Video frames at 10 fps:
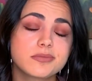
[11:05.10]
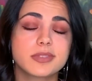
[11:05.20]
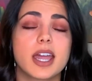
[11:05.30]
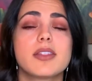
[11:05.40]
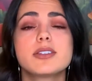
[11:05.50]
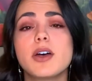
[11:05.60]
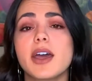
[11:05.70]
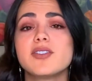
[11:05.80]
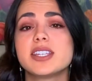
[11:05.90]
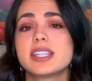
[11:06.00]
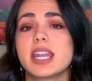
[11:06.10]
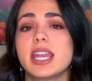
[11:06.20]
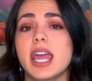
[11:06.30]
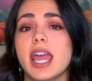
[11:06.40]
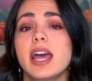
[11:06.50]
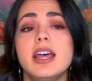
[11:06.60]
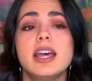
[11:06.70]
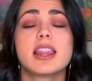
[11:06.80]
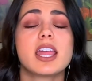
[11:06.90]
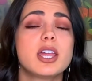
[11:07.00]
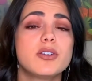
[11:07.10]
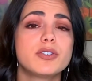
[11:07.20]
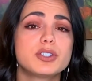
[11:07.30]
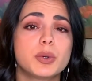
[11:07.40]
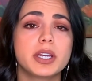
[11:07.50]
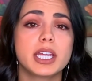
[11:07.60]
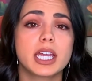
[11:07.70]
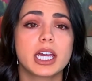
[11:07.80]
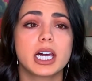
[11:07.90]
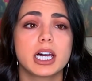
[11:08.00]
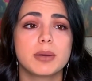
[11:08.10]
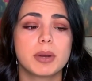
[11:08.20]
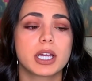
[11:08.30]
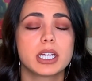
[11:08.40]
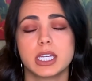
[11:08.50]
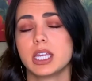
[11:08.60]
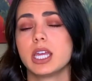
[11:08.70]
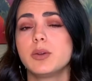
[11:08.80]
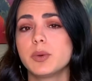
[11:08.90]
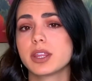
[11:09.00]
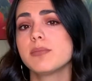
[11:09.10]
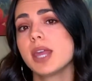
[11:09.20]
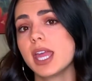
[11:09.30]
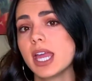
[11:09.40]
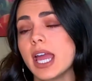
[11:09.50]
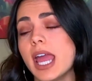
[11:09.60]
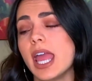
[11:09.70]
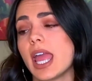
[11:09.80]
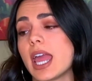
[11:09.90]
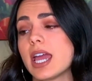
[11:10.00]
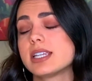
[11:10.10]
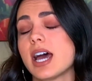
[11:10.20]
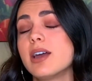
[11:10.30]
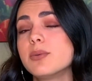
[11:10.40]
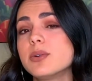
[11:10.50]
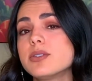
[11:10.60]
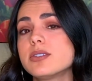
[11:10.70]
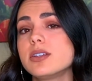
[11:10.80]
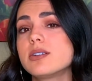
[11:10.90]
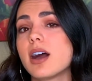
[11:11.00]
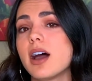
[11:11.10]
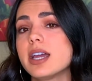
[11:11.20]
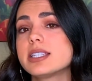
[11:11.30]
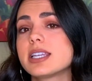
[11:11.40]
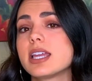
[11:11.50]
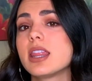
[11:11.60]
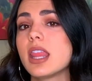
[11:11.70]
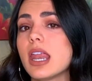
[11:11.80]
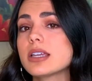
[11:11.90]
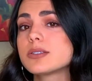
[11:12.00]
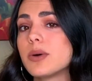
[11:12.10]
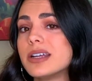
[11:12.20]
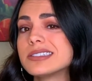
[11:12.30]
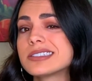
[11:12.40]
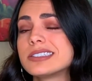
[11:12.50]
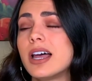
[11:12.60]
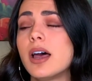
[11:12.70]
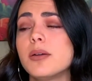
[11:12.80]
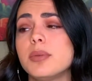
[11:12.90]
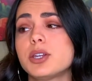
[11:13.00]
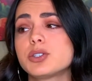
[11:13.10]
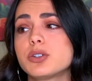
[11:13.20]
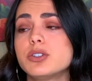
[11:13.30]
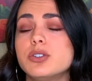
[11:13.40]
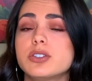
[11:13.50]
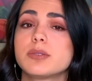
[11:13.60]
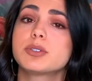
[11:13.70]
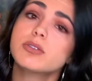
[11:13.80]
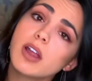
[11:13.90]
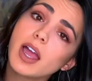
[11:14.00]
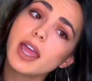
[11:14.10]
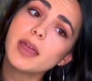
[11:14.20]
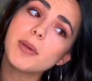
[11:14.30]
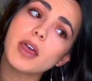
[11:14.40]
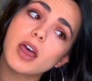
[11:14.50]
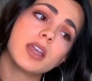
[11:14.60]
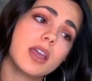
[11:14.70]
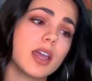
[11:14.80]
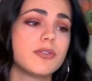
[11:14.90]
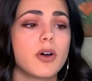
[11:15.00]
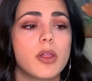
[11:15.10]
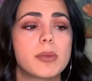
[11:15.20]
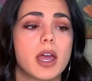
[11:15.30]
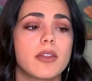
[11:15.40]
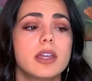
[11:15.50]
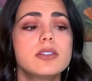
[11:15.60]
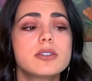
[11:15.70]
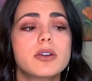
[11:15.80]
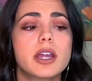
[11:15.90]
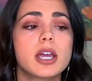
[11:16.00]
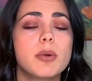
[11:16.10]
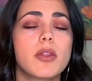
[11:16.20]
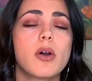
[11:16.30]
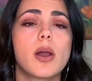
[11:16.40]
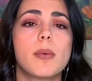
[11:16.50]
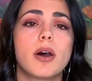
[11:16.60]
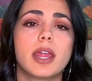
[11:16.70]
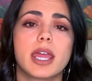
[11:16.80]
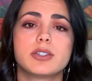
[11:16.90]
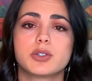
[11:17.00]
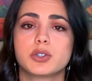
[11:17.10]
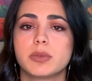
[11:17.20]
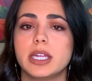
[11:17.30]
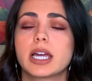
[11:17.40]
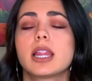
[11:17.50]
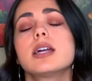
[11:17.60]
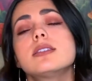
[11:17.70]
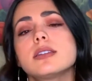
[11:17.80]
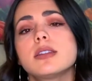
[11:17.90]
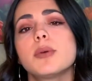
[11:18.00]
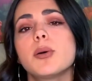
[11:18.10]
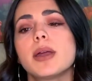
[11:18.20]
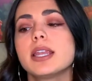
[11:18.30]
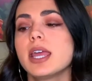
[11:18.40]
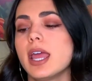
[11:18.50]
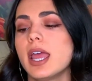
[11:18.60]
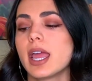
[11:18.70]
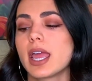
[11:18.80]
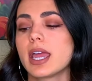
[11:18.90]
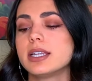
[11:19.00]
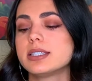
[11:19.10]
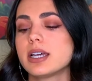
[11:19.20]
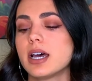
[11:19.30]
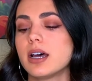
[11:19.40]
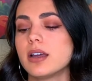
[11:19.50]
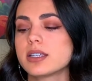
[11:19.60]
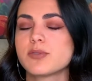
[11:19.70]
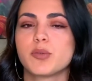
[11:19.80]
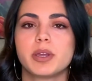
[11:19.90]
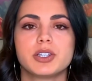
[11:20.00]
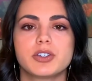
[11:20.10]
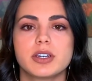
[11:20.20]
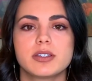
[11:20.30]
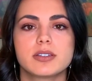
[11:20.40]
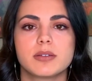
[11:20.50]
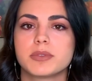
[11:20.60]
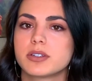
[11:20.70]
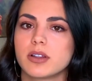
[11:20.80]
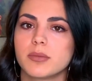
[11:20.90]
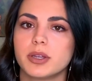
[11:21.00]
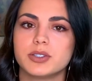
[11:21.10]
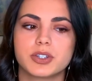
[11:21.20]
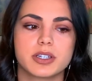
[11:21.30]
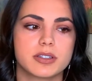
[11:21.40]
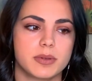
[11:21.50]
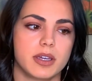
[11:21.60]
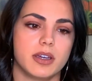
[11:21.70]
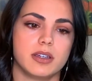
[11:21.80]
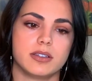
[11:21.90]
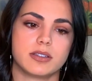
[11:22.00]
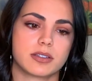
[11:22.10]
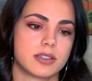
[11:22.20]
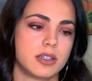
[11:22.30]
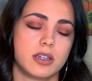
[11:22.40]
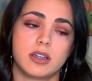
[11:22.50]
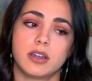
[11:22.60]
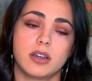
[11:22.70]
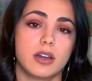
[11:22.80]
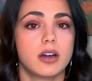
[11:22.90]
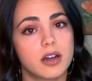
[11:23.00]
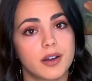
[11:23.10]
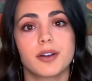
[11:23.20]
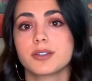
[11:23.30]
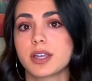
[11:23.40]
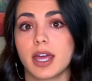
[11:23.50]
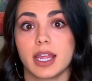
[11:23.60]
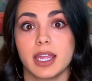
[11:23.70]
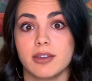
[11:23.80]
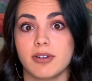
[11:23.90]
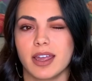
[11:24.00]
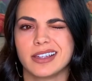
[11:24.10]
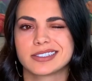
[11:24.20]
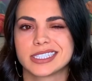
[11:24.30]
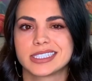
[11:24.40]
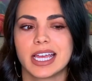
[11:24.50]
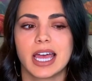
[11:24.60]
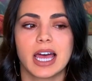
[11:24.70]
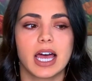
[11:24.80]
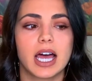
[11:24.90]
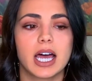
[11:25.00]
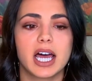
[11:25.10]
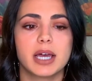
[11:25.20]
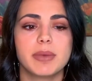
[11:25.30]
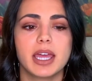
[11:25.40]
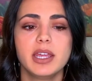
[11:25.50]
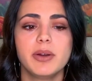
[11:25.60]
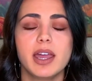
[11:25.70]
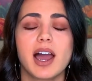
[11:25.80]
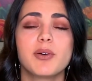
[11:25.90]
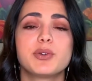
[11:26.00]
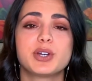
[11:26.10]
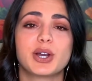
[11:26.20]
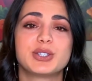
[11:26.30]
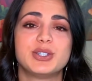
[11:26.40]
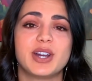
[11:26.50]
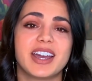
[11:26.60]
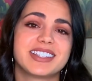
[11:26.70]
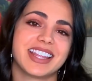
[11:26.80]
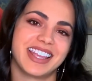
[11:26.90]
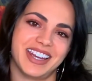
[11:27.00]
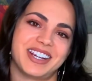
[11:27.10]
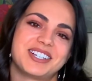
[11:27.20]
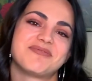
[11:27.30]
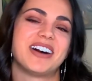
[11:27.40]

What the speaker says: yeah, that's all I have to say today. Thank you for joining in with me, and I will see you guys in the next one. Be sure to subscribe and follow me on the Instagram, although I'm on a social media cleanse at the moment, and except for Pinterest. I'm still on Pinterest because a girl's gotta eat, right? Anyway, I will talk to you guys later.